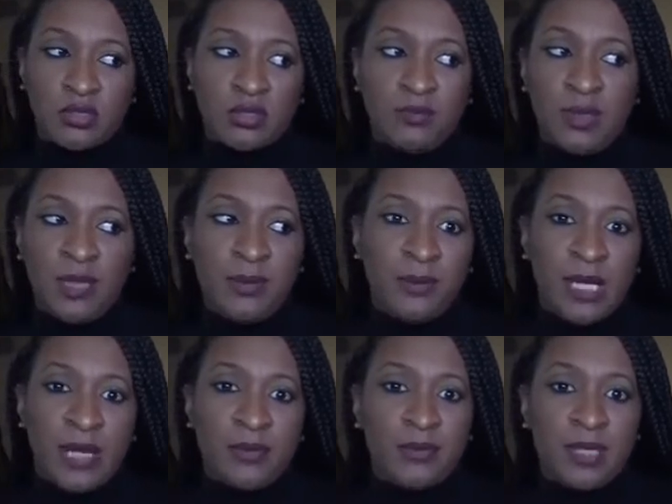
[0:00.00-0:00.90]
baby
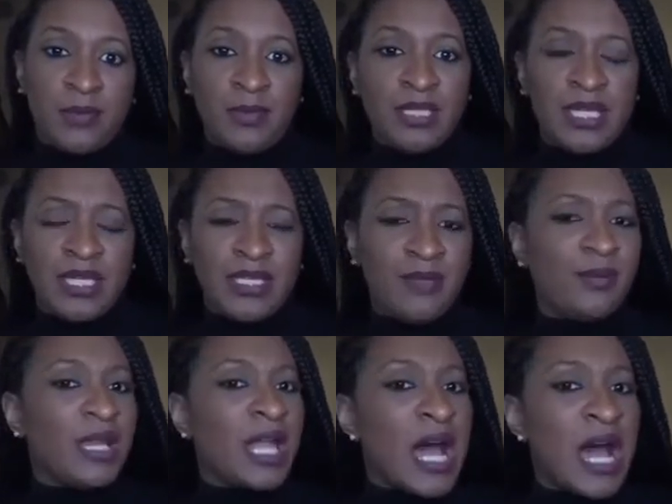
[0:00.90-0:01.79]
mama, baby daddy
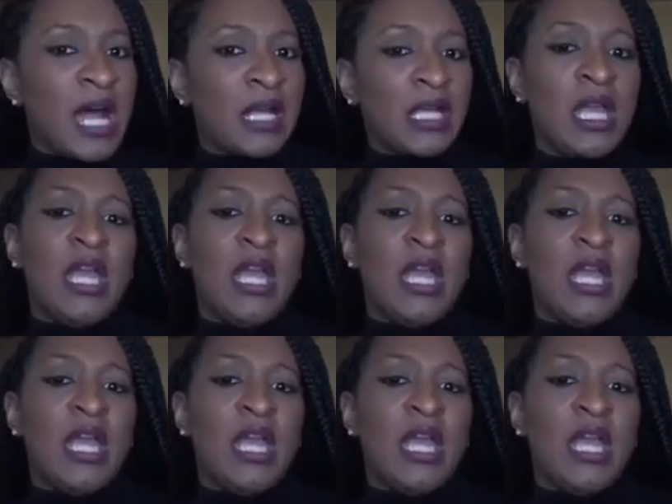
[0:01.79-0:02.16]
blog.